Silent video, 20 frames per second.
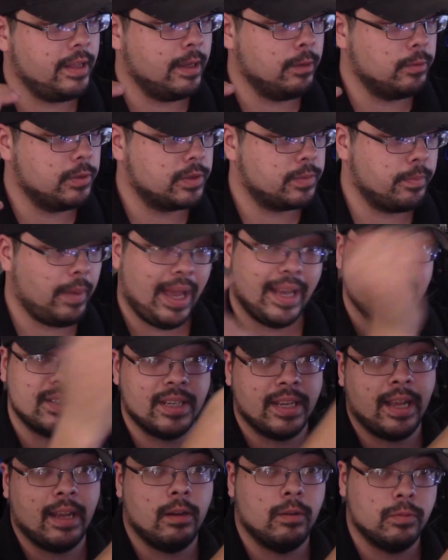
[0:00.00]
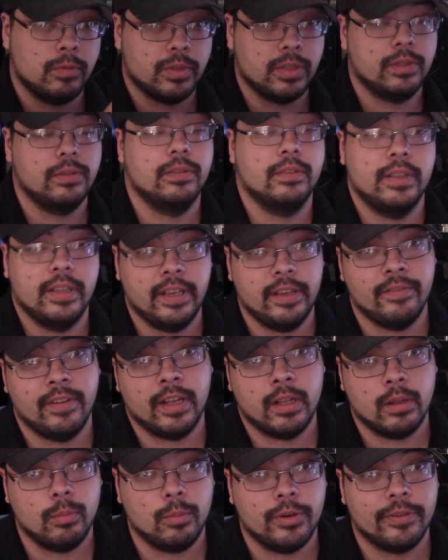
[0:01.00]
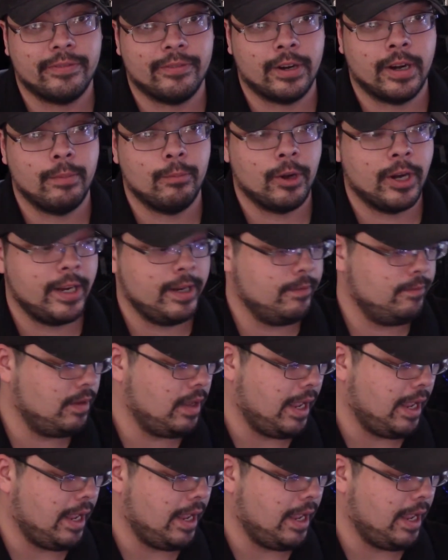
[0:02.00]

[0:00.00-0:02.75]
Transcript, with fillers: it was maxing out the available frame rate,